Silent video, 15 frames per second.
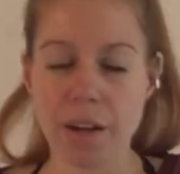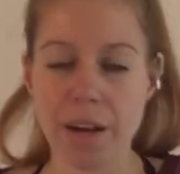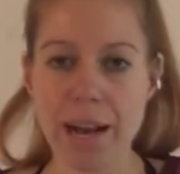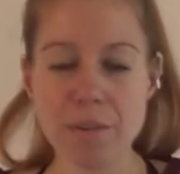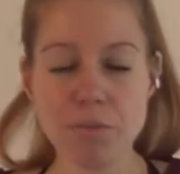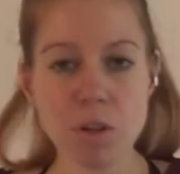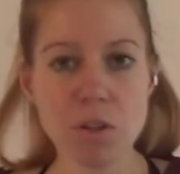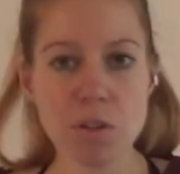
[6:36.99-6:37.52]

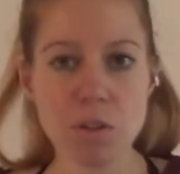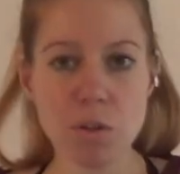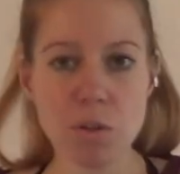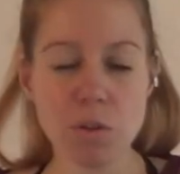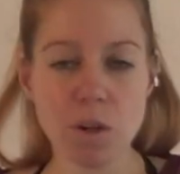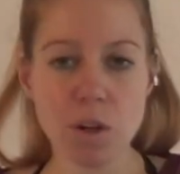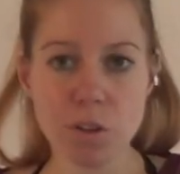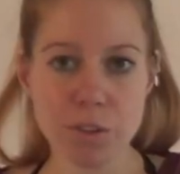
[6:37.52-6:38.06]
I've
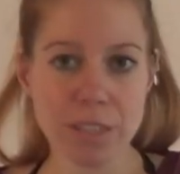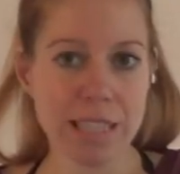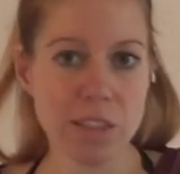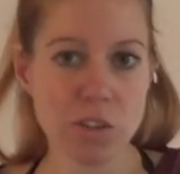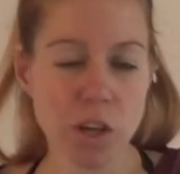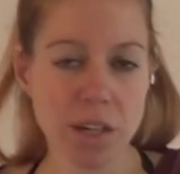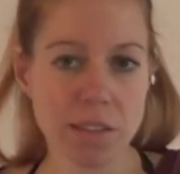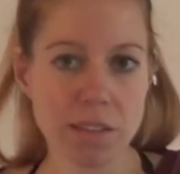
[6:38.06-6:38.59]
also already
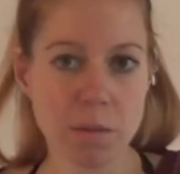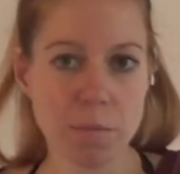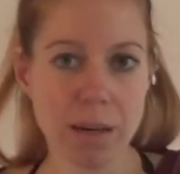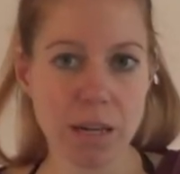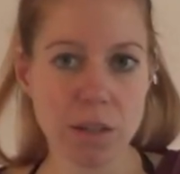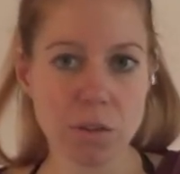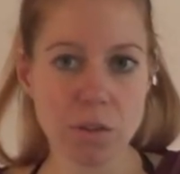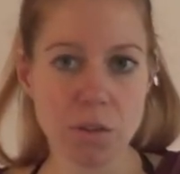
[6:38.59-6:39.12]
talked
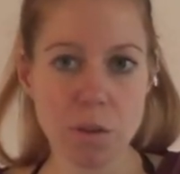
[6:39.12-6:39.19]
about